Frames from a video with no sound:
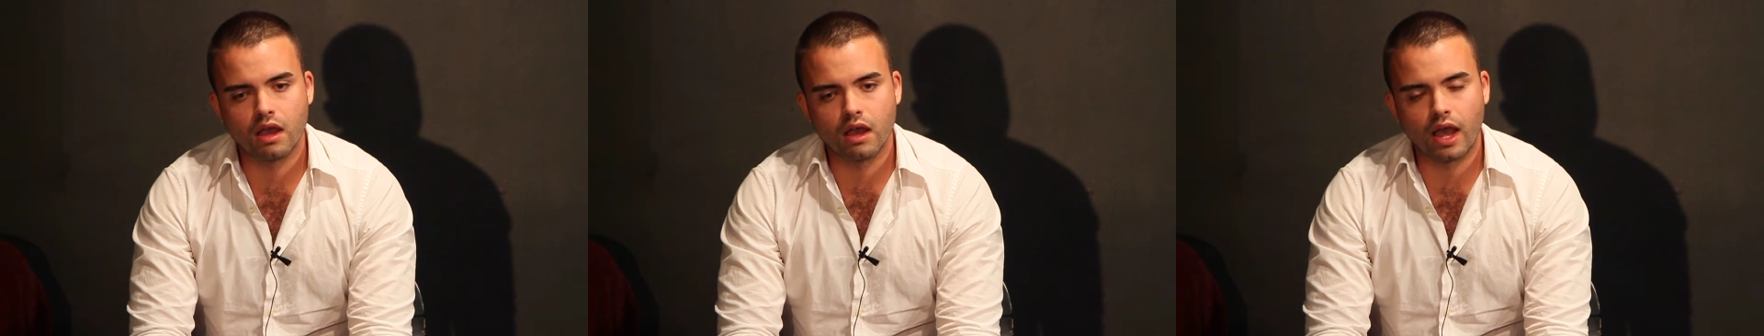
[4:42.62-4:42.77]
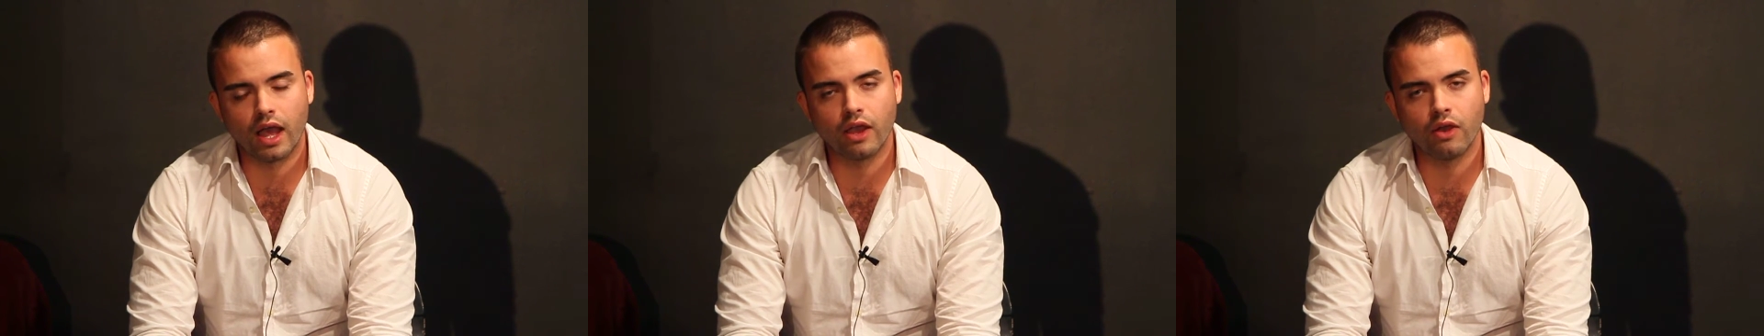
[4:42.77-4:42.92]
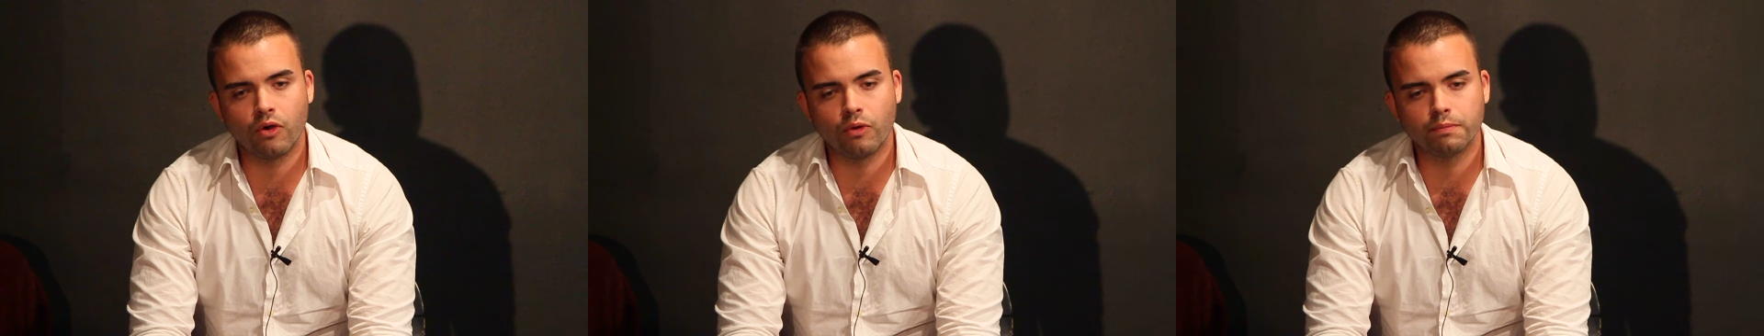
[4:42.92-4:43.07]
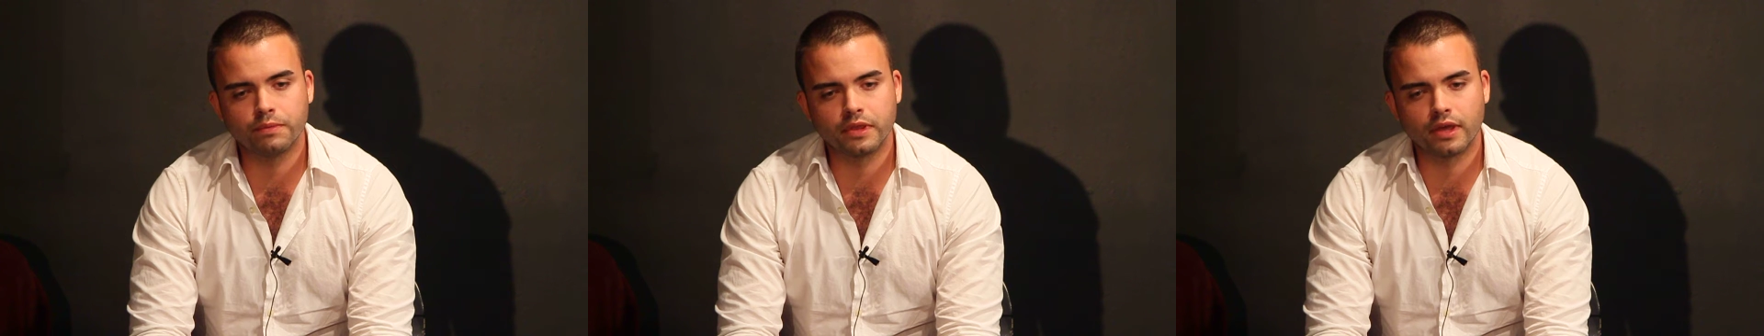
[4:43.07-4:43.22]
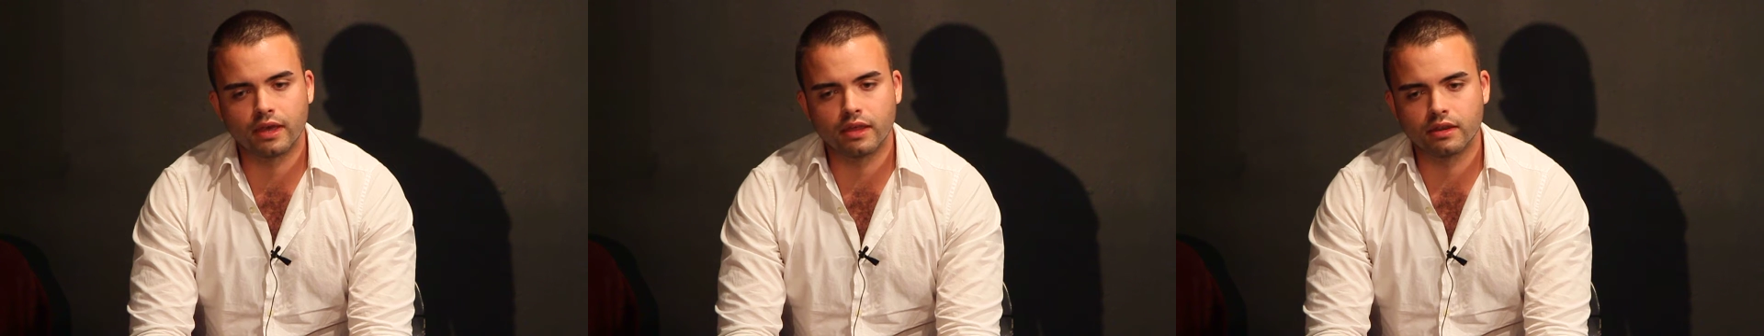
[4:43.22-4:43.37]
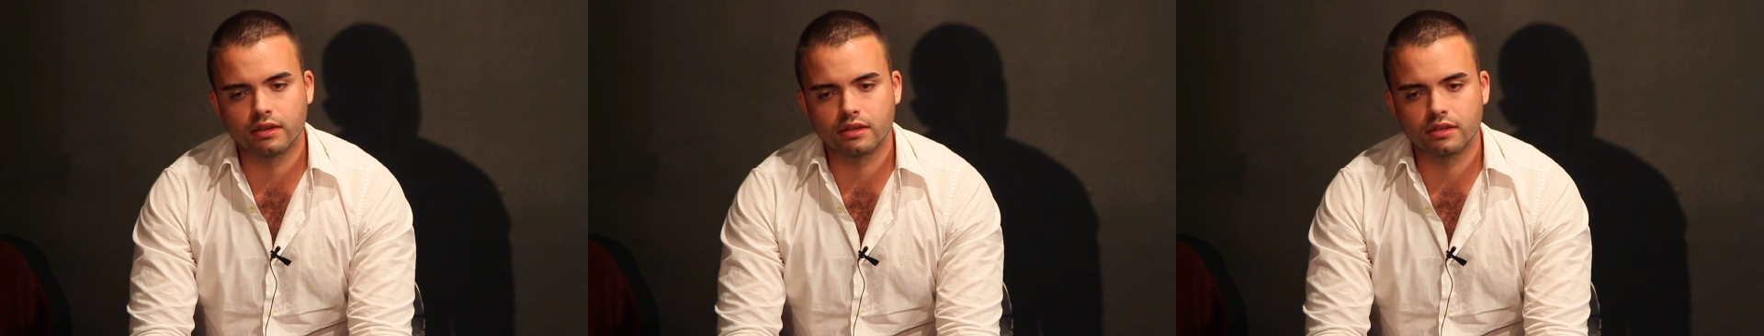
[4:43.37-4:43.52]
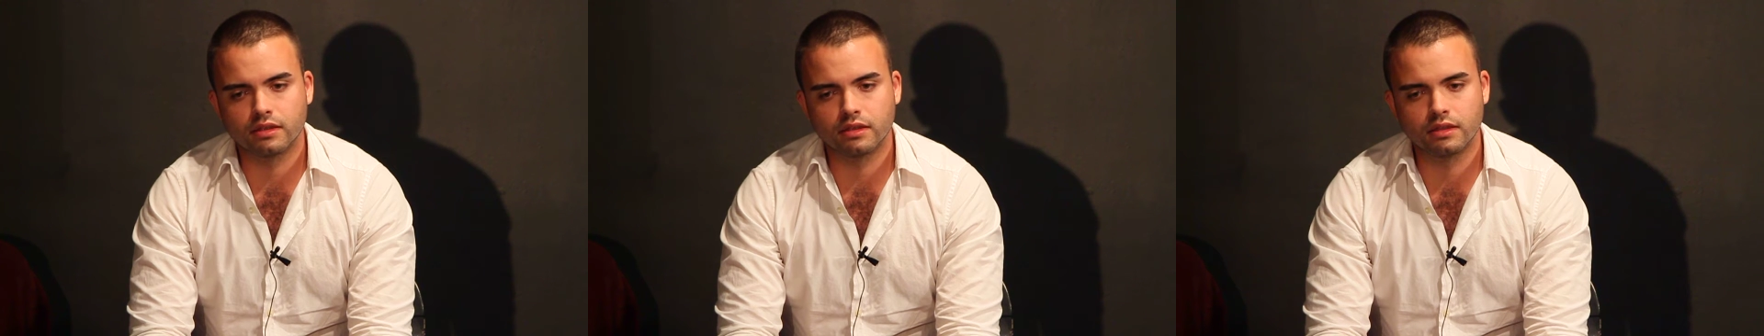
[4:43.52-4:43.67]
I hope
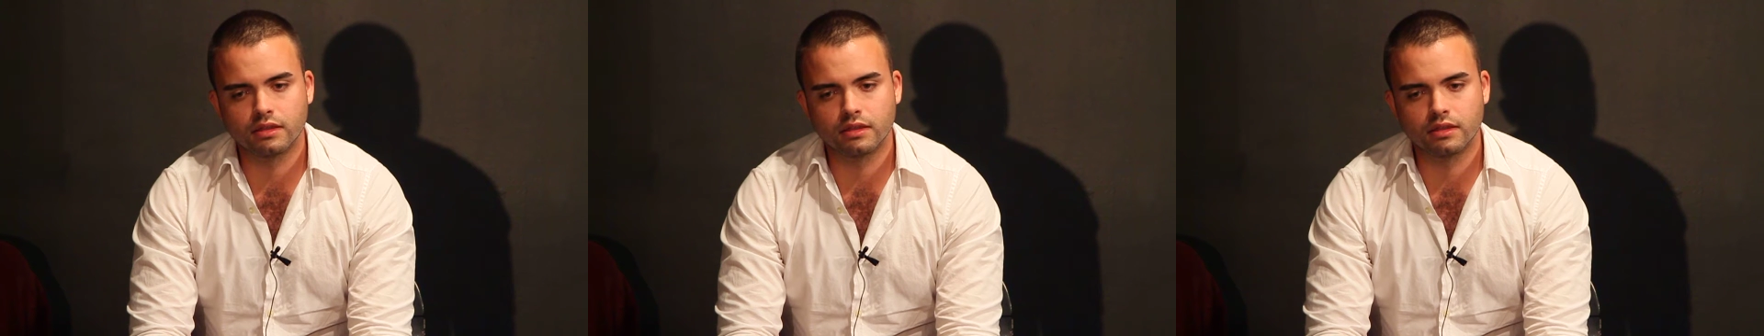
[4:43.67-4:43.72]
that,